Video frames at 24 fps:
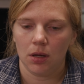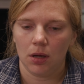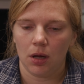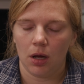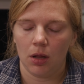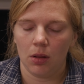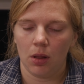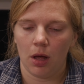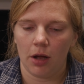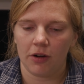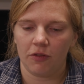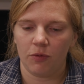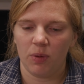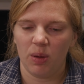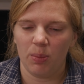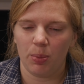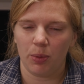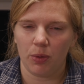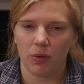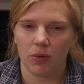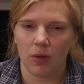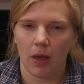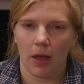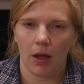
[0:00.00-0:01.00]
a lot of
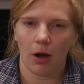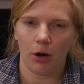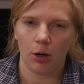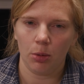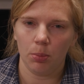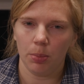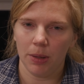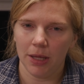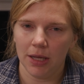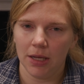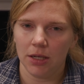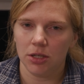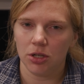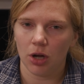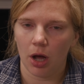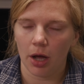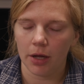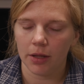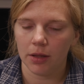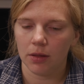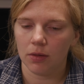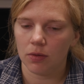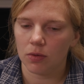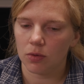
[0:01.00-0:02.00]
people say aren't being
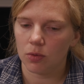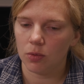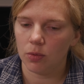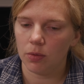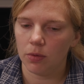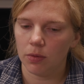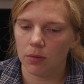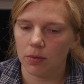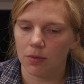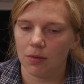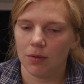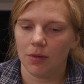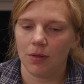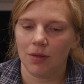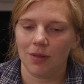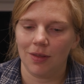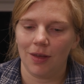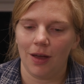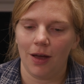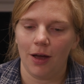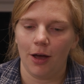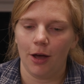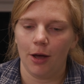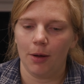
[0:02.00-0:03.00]
taught in schools.
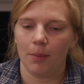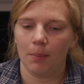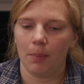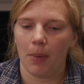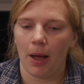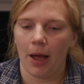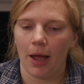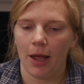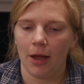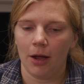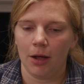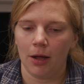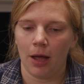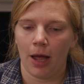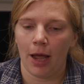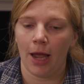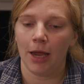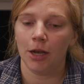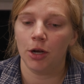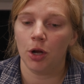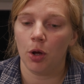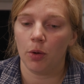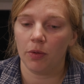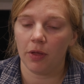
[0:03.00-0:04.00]

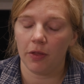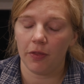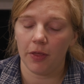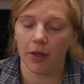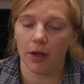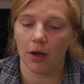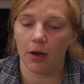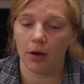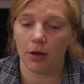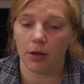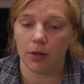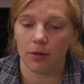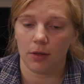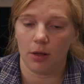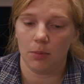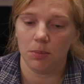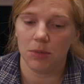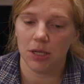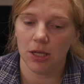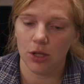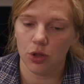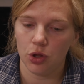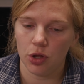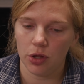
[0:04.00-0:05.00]
I know that they are because I'm
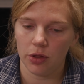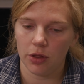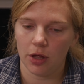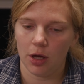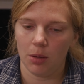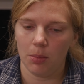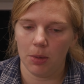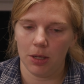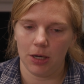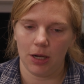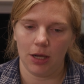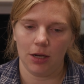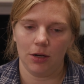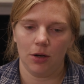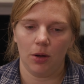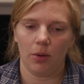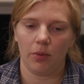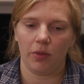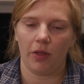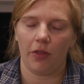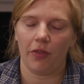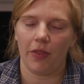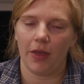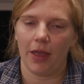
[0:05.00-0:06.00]
teaching them, and I
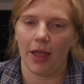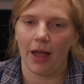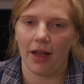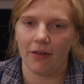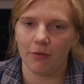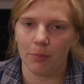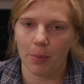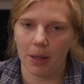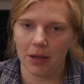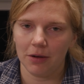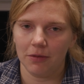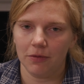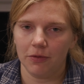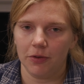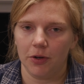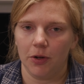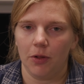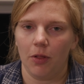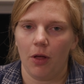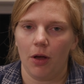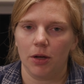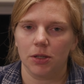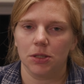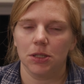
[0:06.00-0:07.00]
know that they have been for
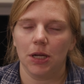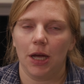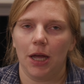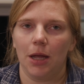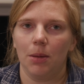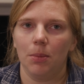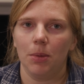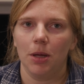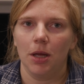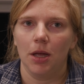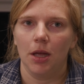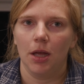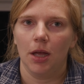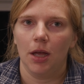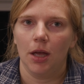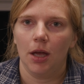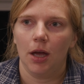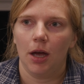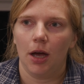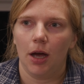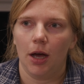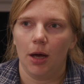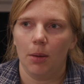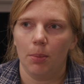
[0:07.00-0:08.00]
a long time.
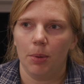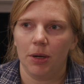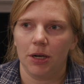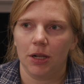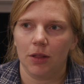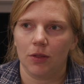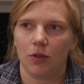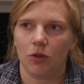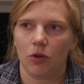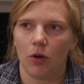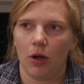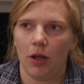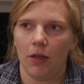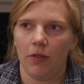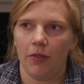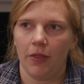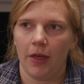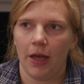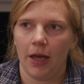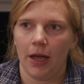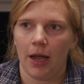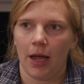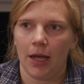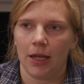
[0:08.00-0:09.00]
But it's great
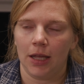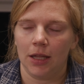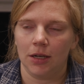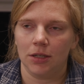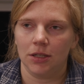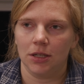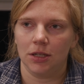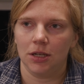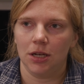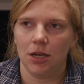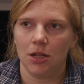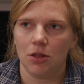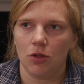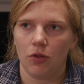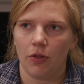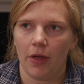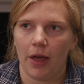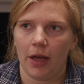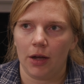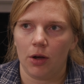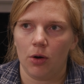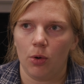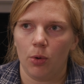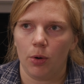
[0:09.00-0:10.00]
that I get to teach
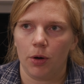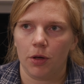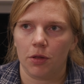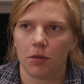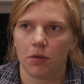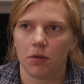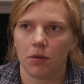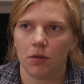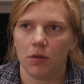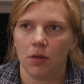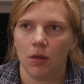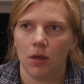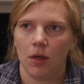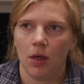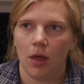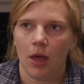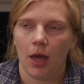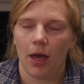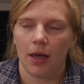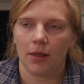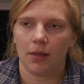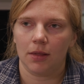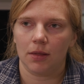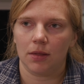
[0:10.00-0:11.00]
that course
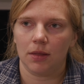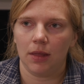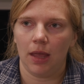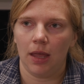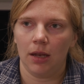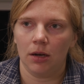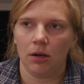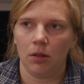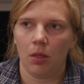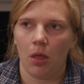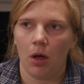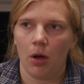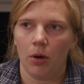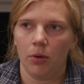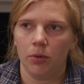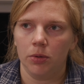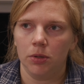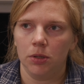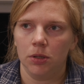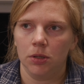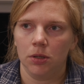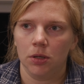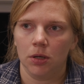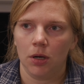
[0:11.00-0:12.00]
as a
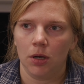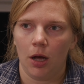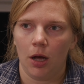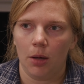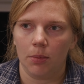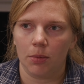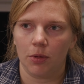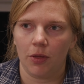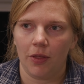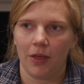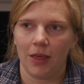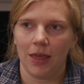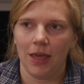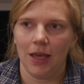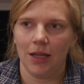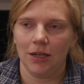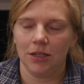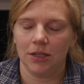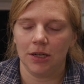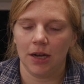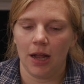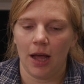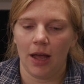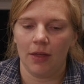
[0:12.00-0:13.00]
standalone, so they
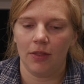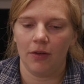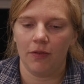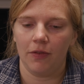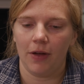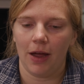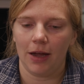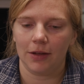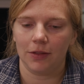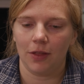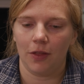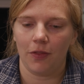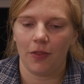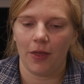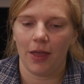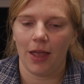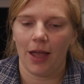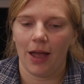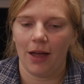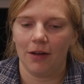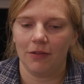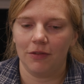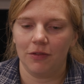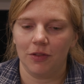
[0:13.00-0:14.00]
can't deny the fact that they
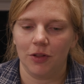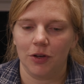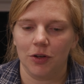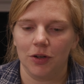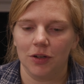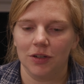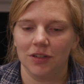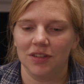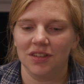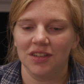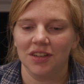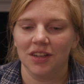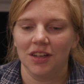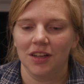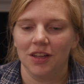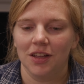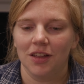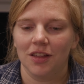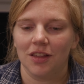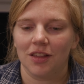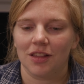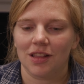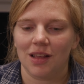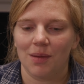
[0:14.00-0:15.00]
have learned
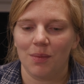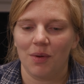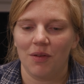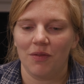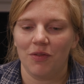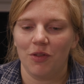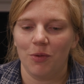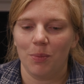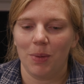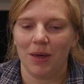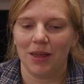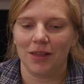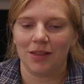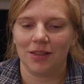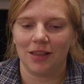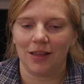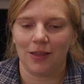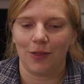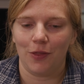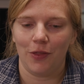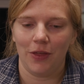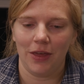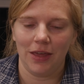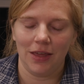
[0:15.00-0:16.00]
some of the
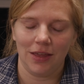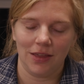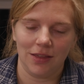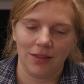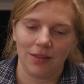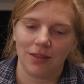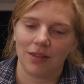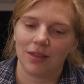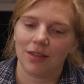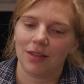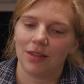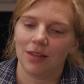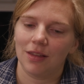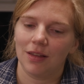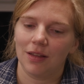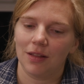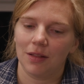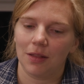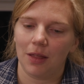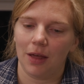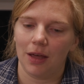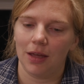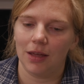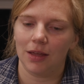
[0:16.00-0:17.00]
basic things,
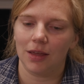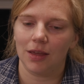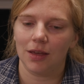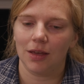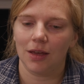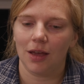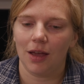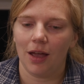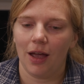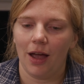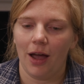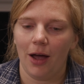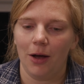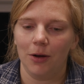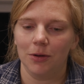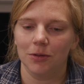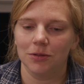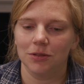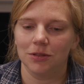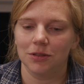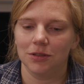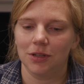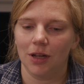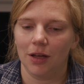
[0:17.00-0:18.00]
like
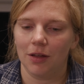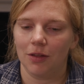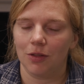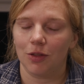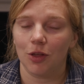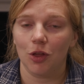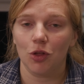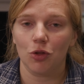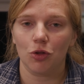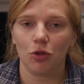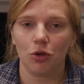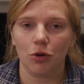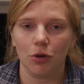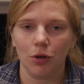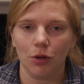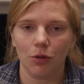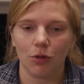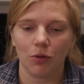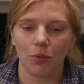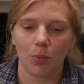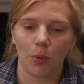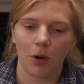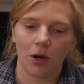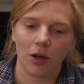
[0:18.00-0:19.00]
how does
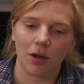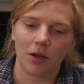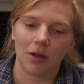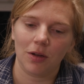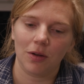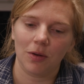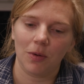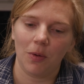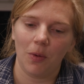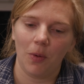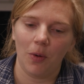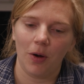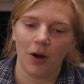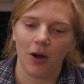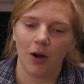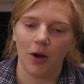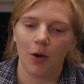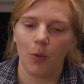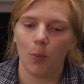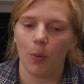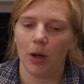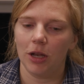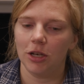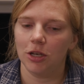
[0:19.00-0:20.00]
insurance work,
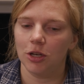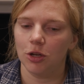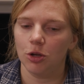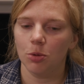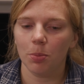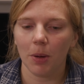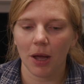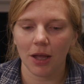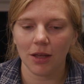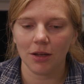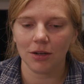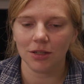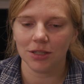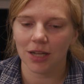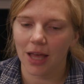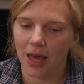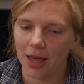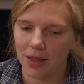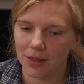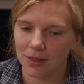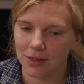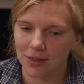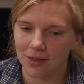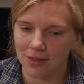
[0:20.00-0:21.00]
or when do you pay your
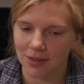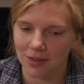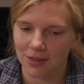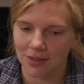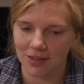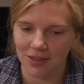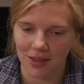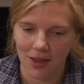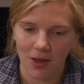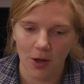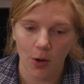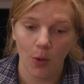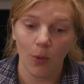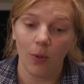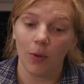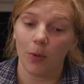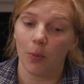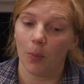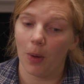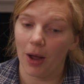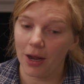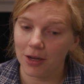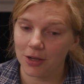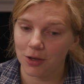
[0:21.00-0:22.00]
taxes, or
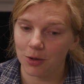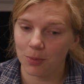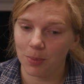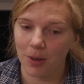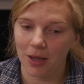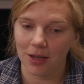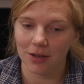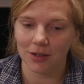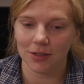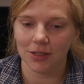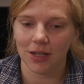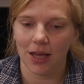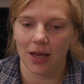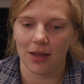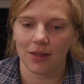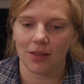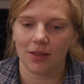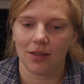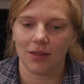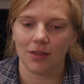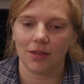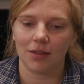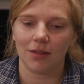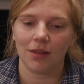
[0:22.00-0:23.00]
why do you pay your
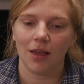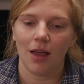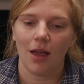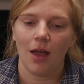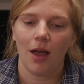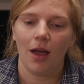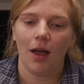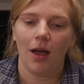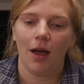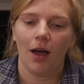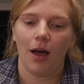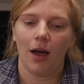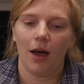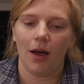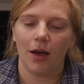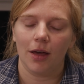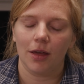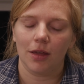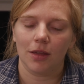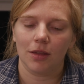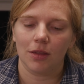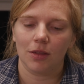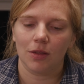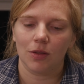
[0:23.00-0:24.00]
taxes.
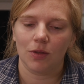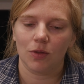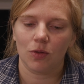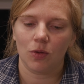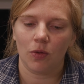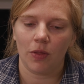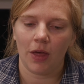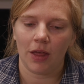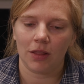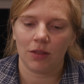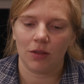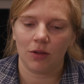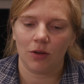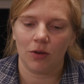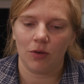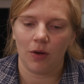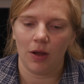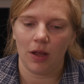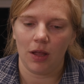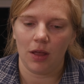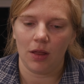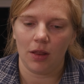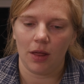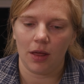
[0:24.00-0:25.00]
So that's a
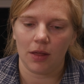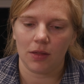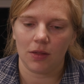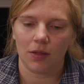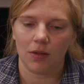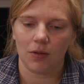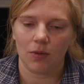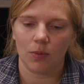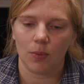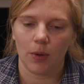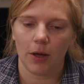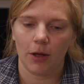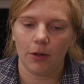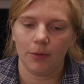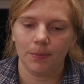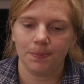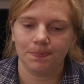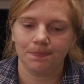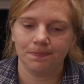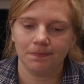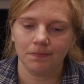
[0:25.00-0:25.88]
great class as well.